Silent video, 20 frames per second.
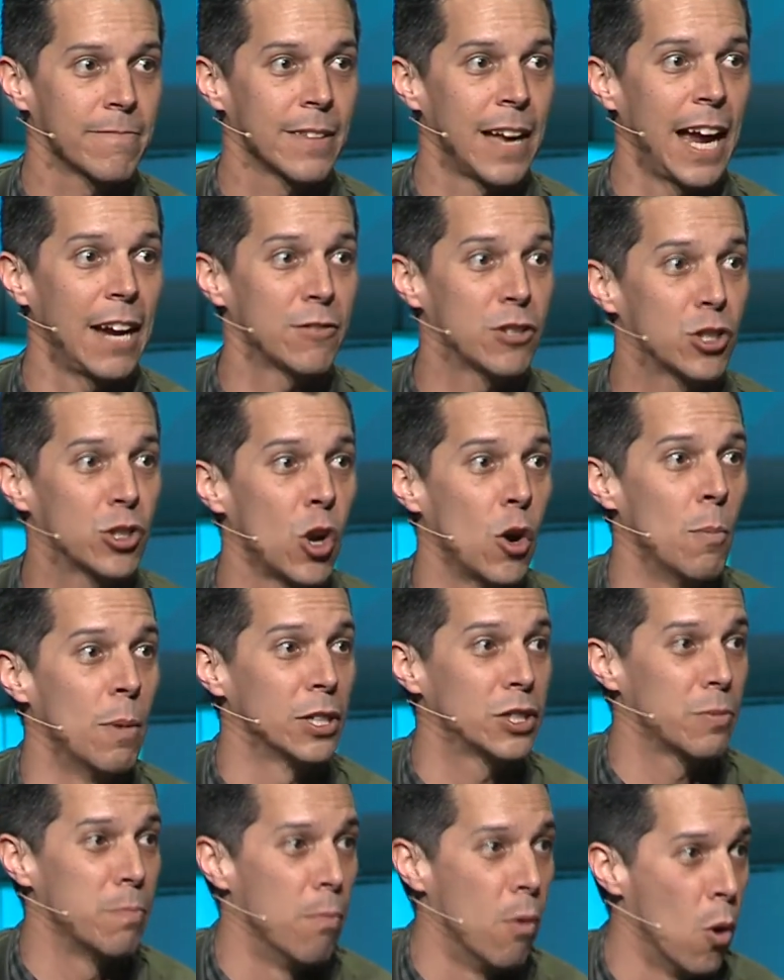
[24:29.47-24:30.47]
I have so
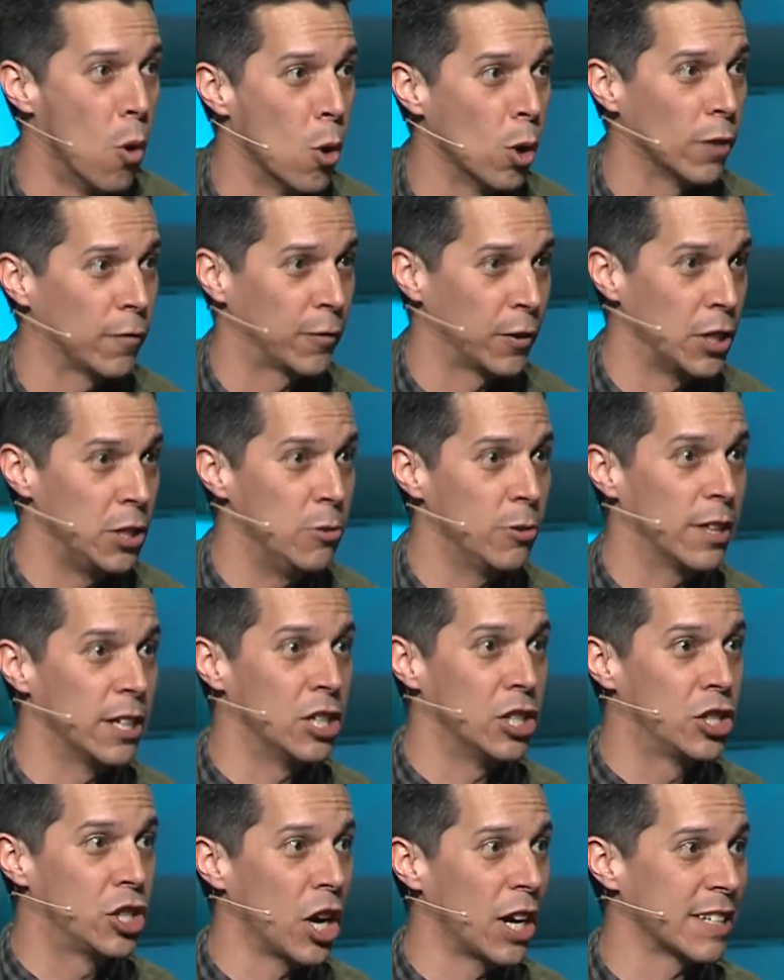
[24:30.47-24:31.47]
much more for you than
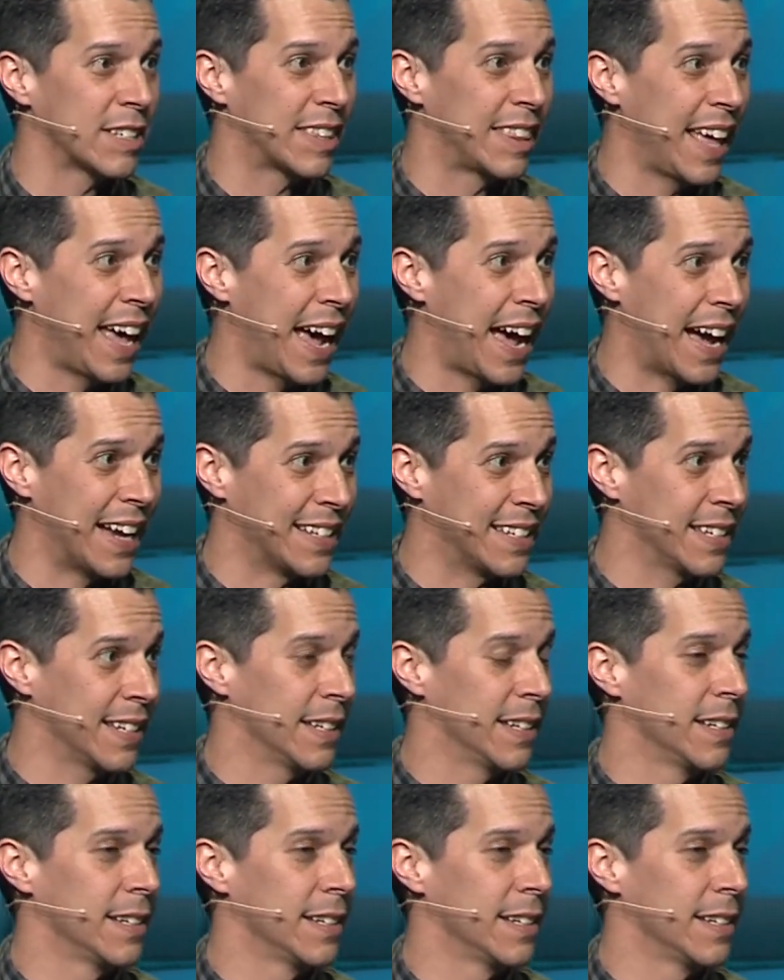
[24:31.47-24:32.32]
just that.